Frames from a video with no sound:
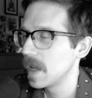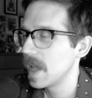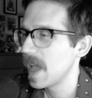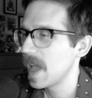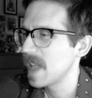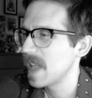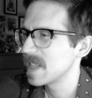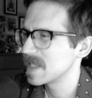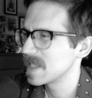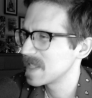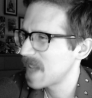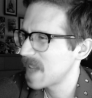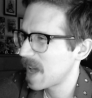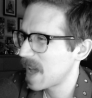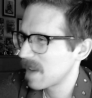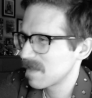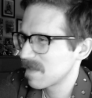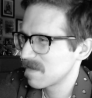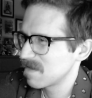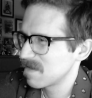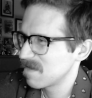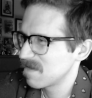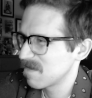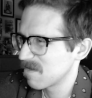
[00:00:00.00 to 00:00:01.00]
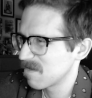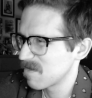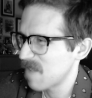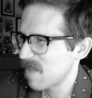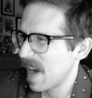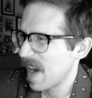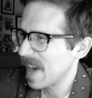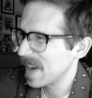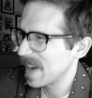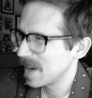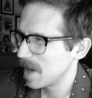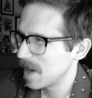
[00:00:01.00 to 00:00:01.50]
it's not
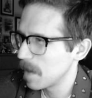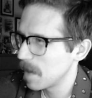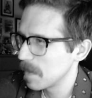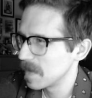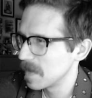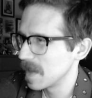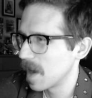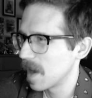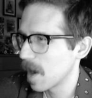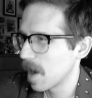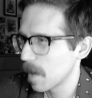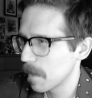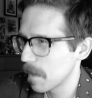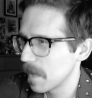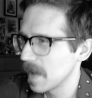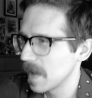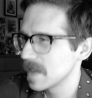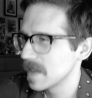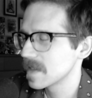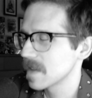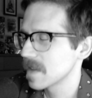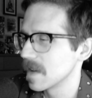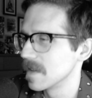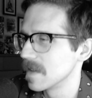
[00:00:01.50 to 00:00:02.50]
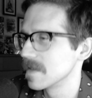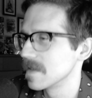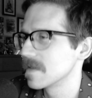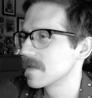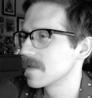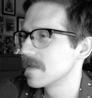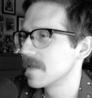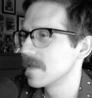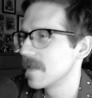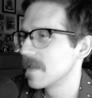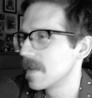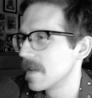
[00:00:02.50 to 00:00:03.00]
riding up in the armpits, because